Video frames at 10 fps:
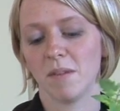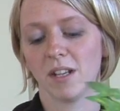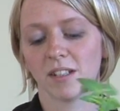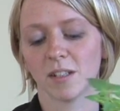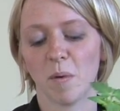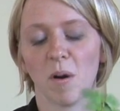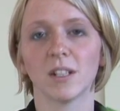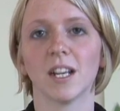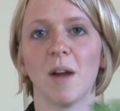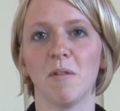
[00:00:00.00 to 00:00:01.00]
It's
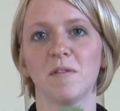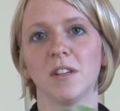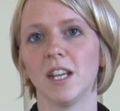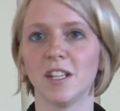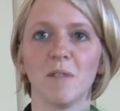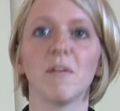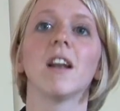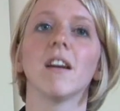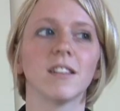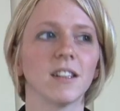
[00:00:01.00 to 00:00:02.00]
surprising how often they don't
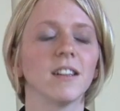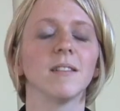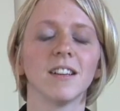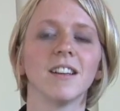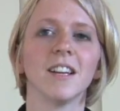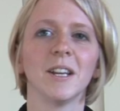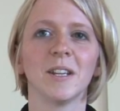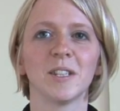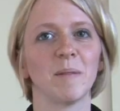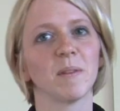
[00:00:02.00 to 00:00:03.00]
realise that
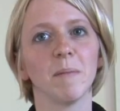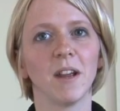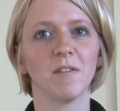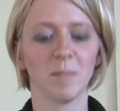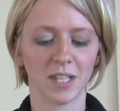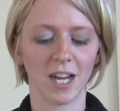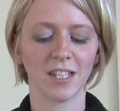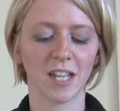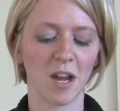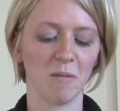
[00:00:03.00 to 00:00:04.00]
chips are made from
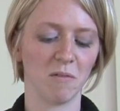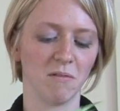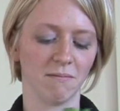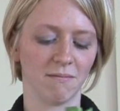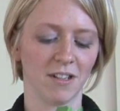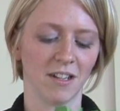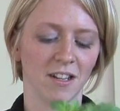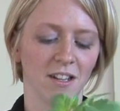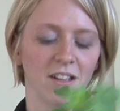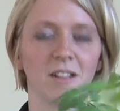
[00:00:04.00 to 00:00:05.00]
potato or
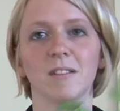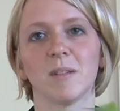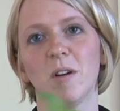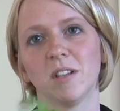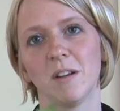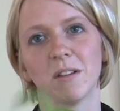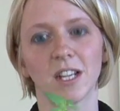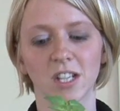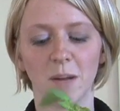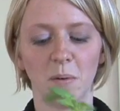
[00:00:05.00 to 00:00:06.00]
that tomato is
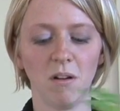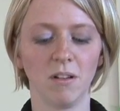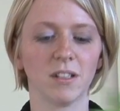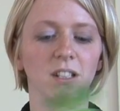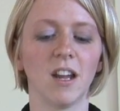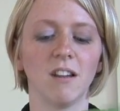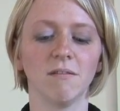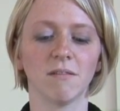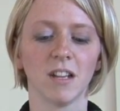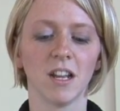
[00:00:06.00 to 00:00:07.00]
actually a plant.
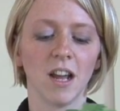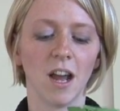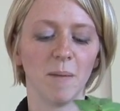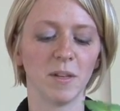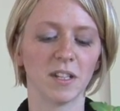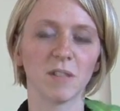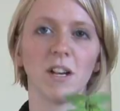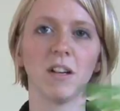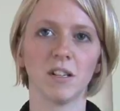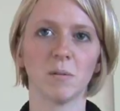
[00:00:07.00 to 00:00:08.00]
So this is a
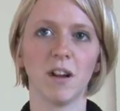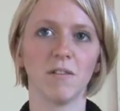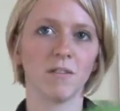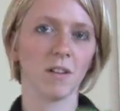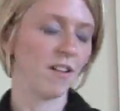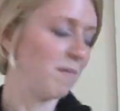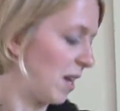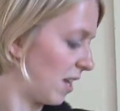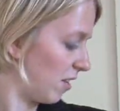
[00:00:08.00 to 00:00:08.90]
really nice way of making